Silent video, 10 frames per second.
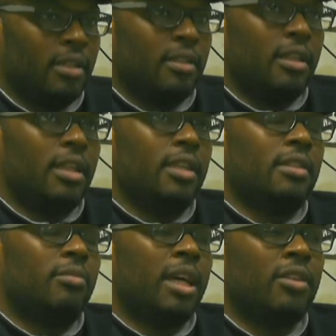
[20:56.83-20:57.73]
that the
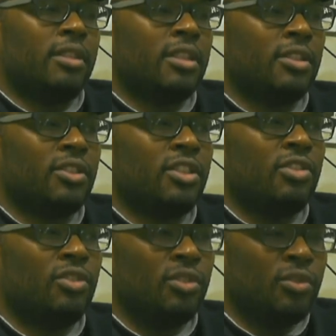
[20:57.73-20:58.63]
Mountaineers can
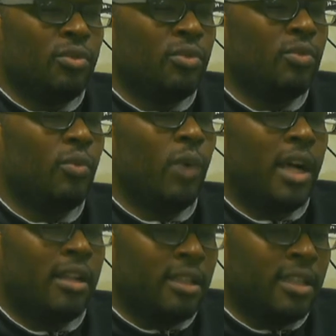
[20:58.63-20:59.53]
do
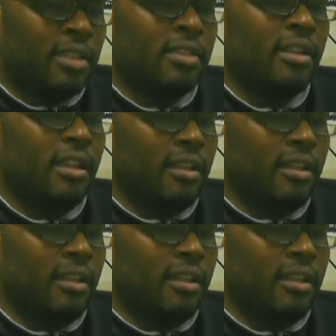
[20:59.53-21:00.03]
well in if